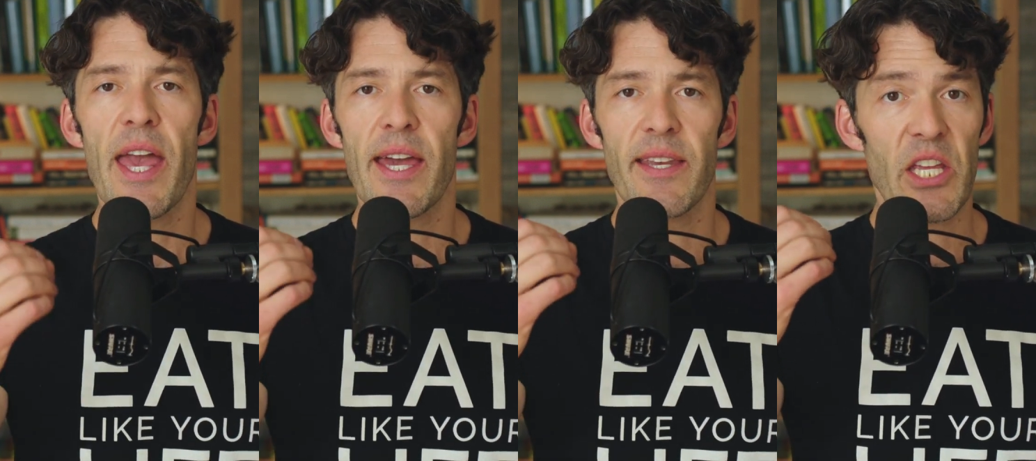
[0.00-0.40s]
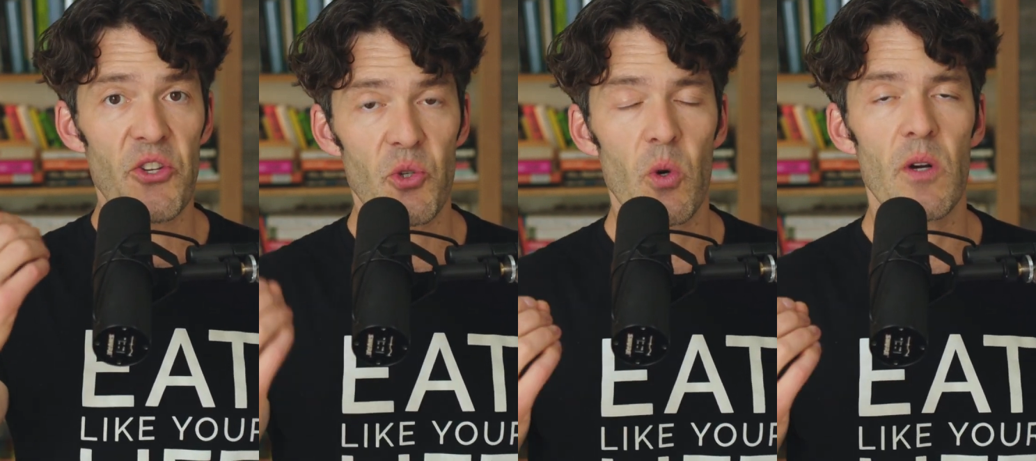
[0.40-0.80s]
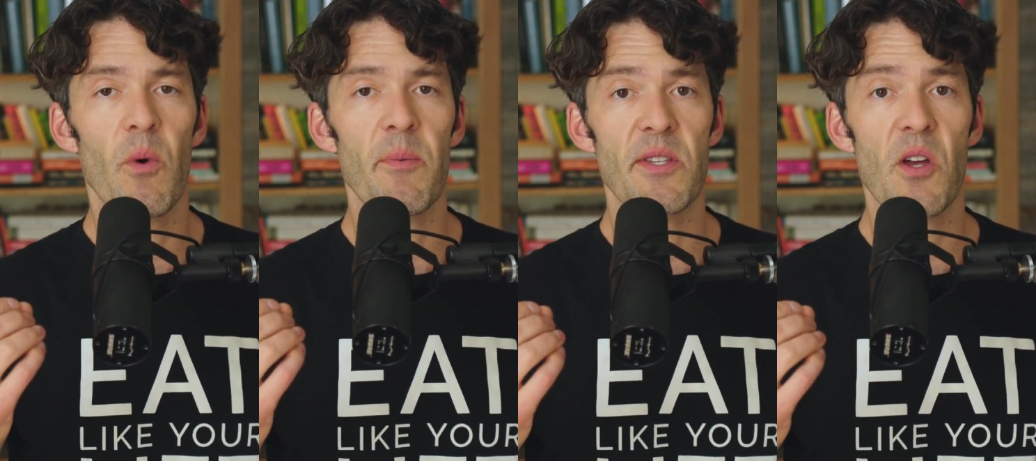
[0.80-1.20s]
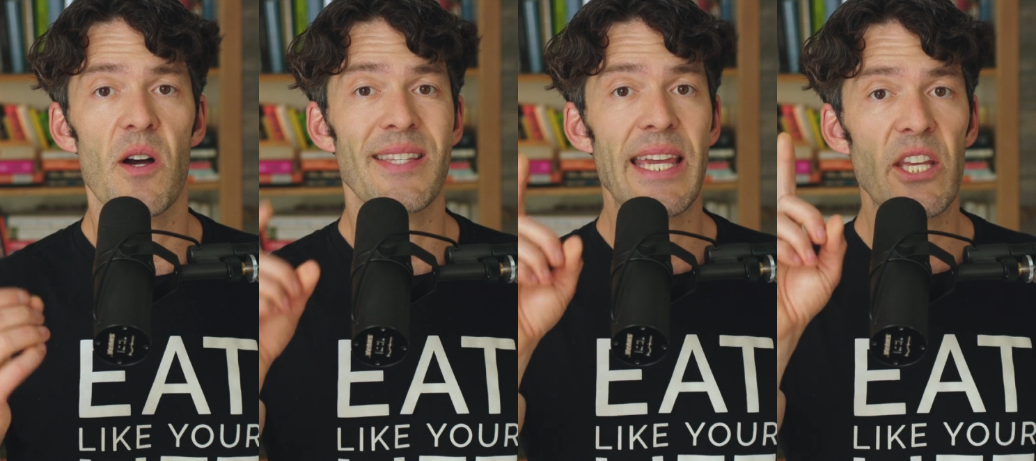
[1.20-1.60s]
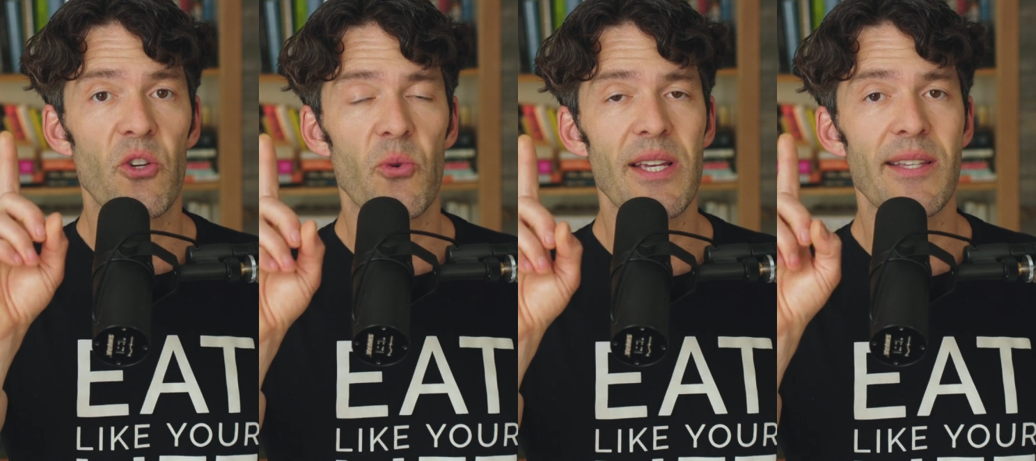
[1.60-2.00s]
And in short, what we saw is
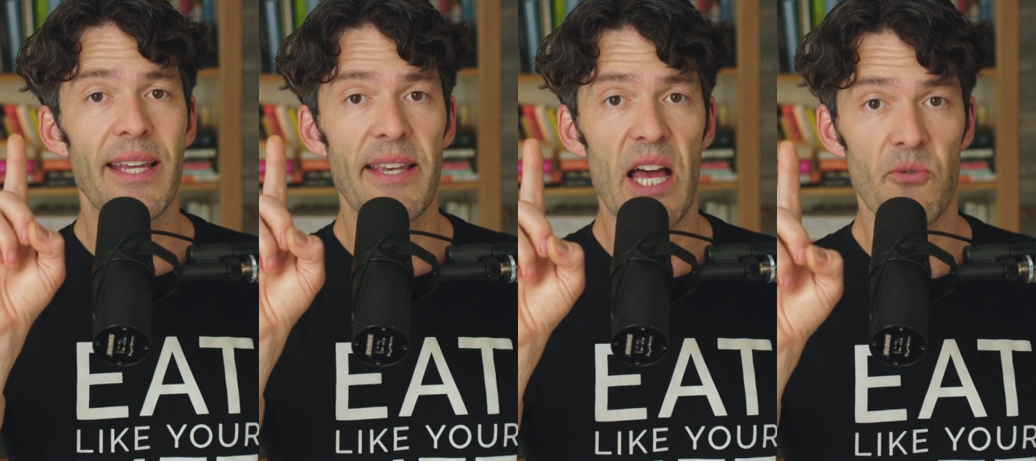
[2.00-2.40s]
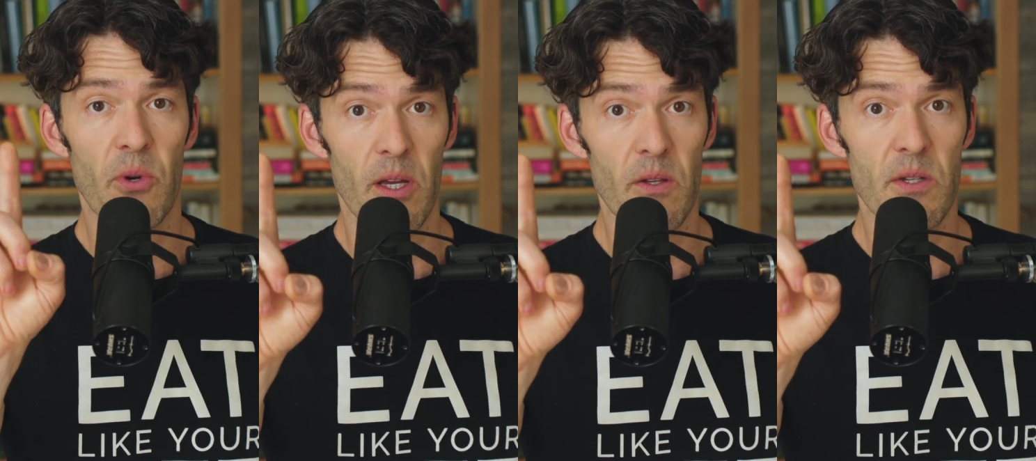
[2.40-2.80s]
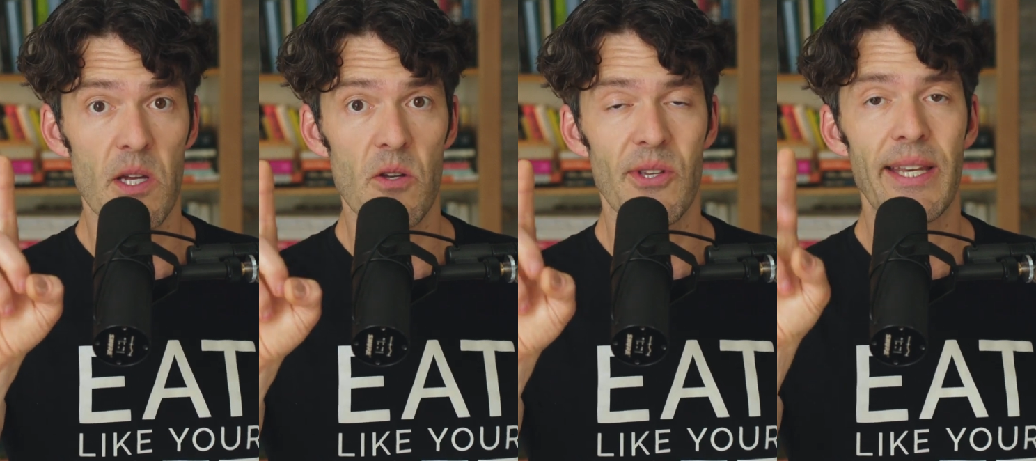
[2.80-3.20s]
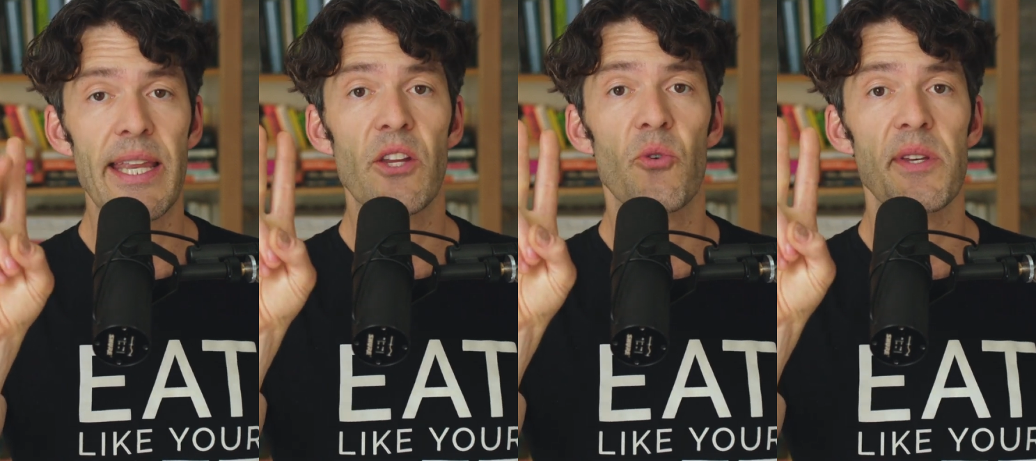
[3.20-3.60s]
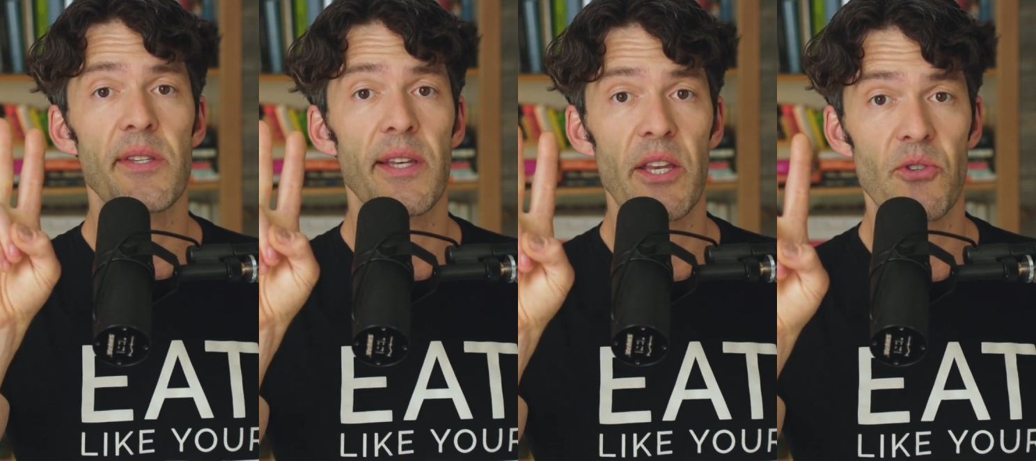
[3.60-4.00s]
increase in natural killer cells, an
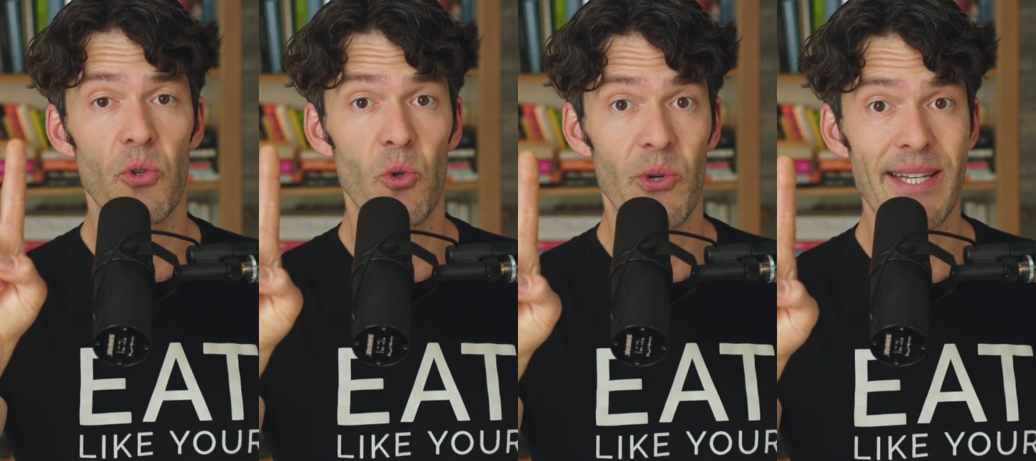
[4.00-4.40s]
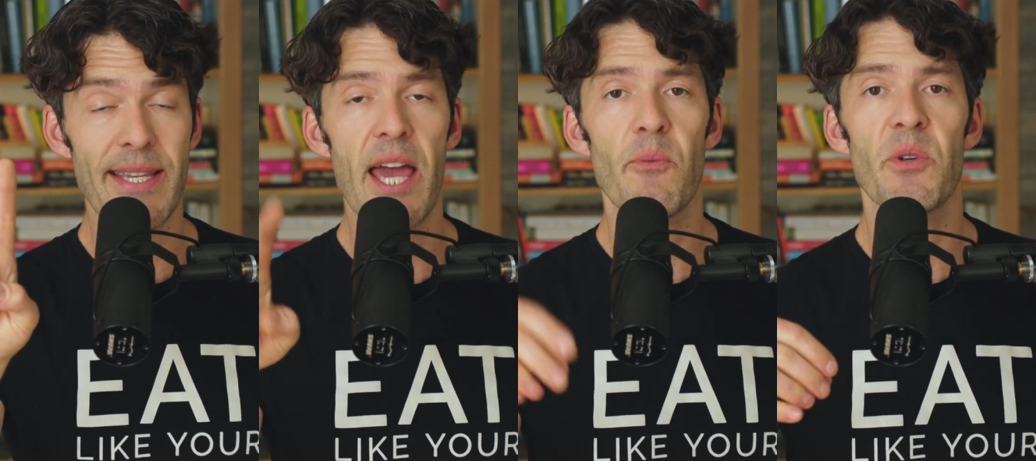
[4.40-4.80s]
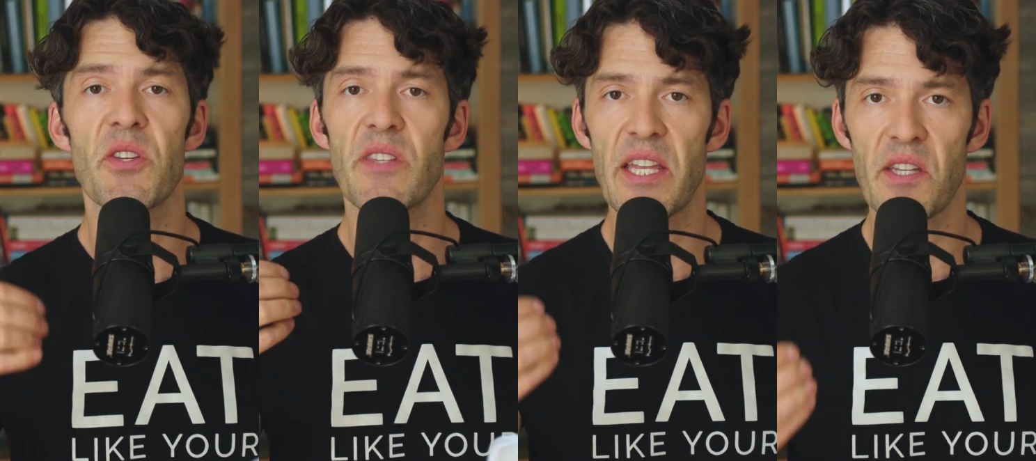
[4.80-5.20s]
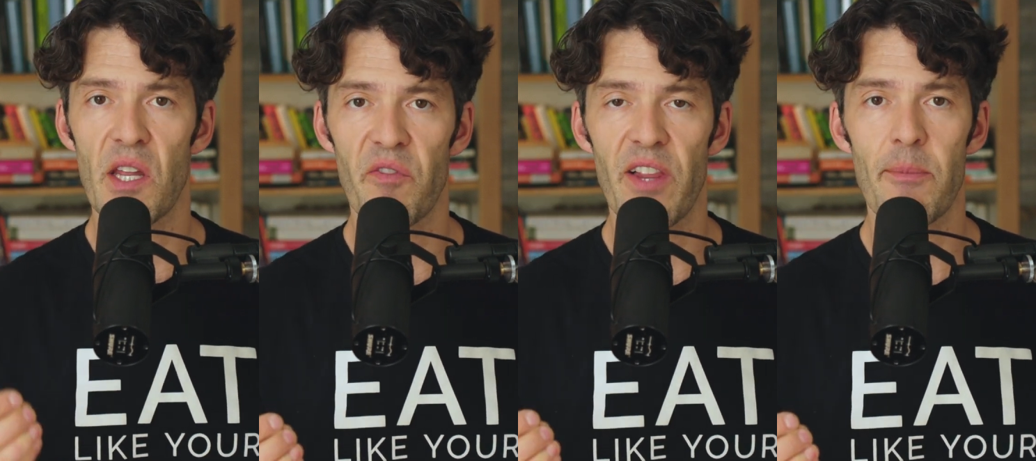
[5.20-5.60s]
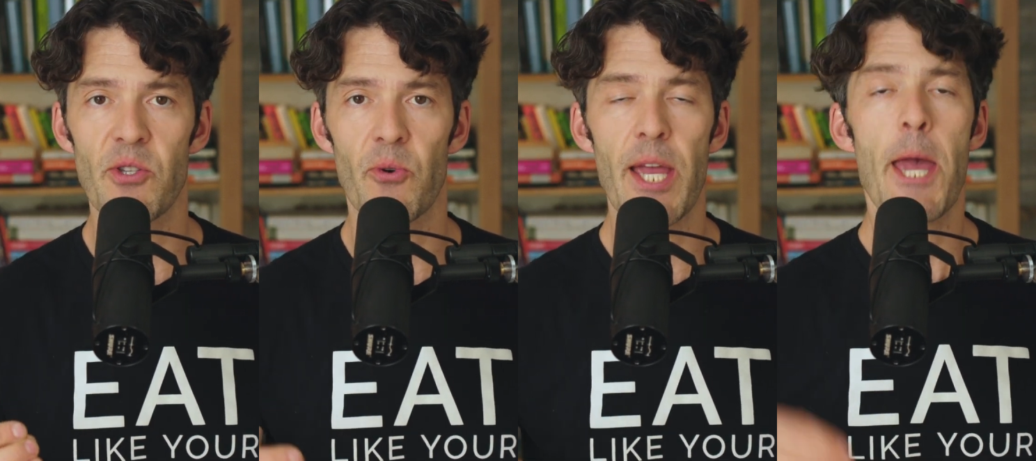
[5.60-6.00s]
increase in interleukin 10, which is
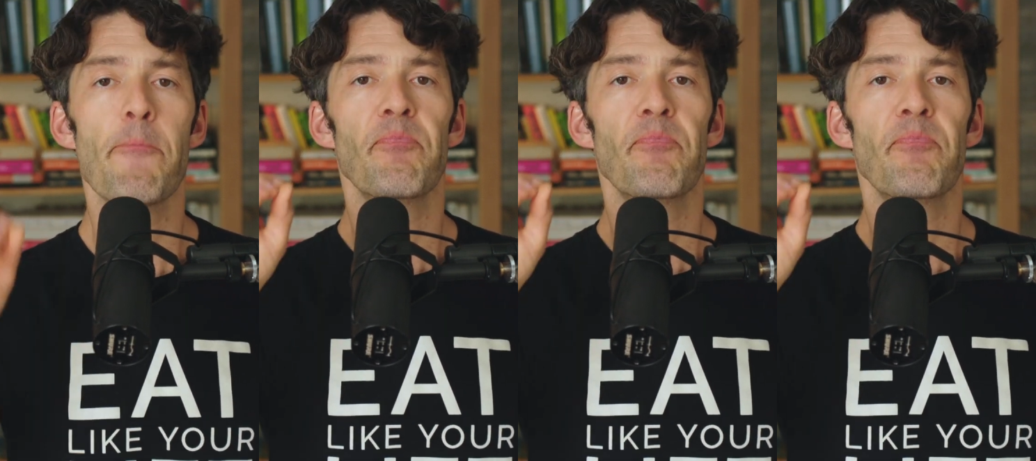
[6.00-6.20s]
anti-inflammatory,